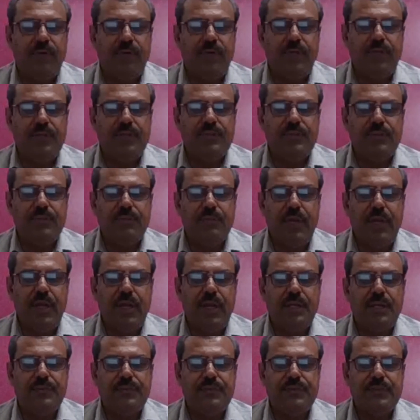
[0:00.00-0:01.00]
foundation
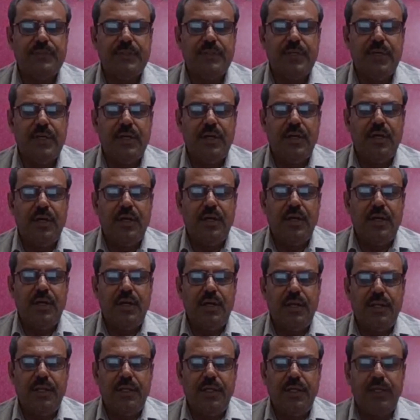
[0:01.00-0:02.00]
beds, uh,
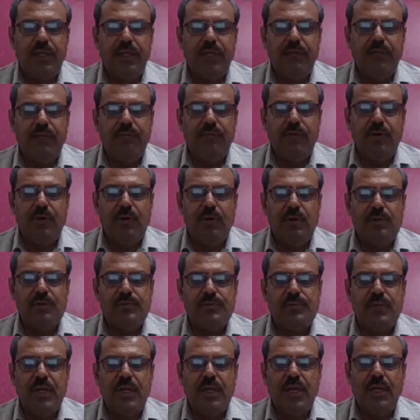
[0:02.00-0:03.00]
retaining
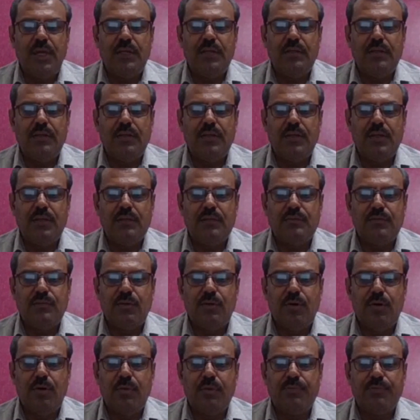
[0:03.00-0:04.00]
walls and uh,
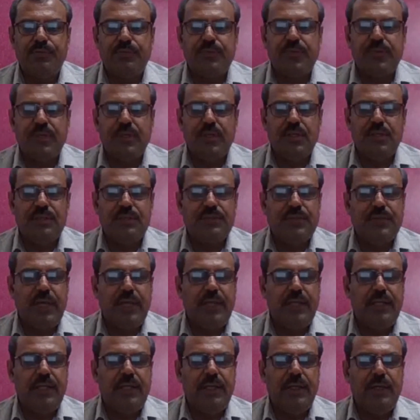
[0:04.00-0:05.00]
slopes,
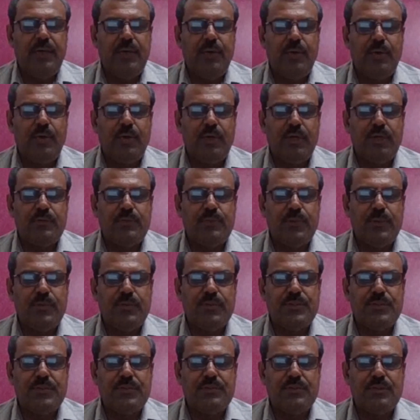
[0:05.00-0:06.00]
cyclic load
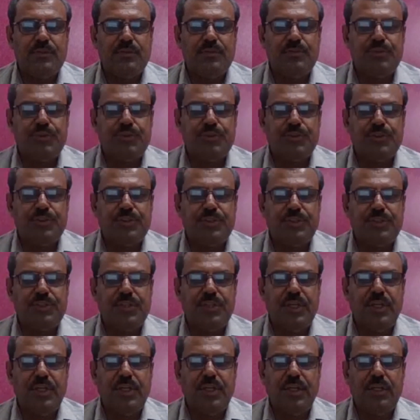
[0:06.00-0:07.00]
responses of
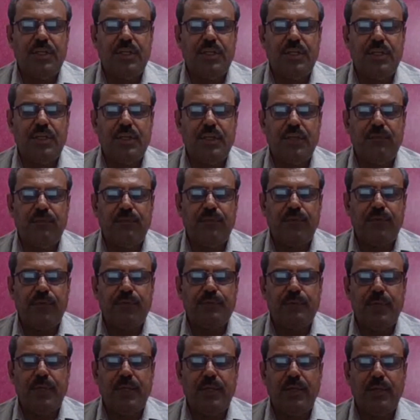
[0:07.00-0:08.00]
geosynthetic
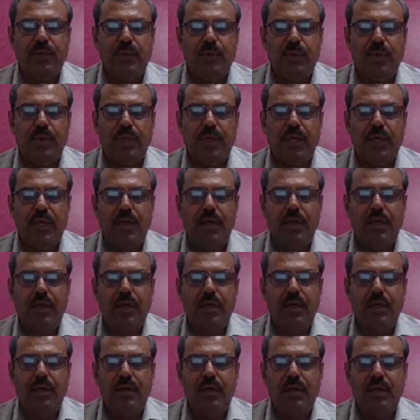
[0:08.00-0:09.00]
reinforcement load
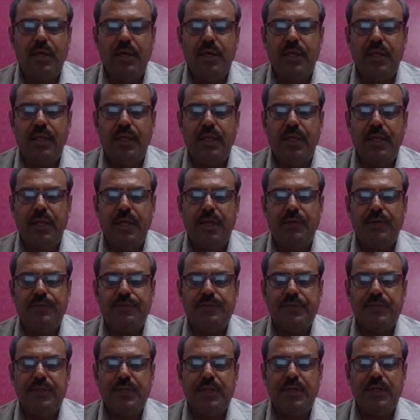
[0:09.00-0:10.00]
uh,
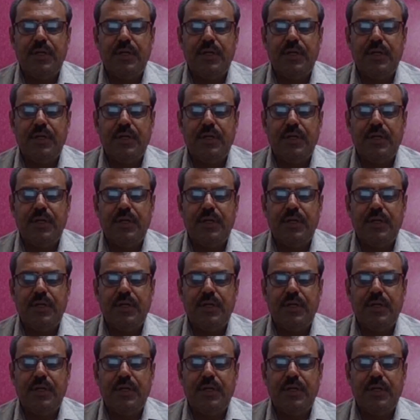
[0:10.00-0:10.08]
aggregates,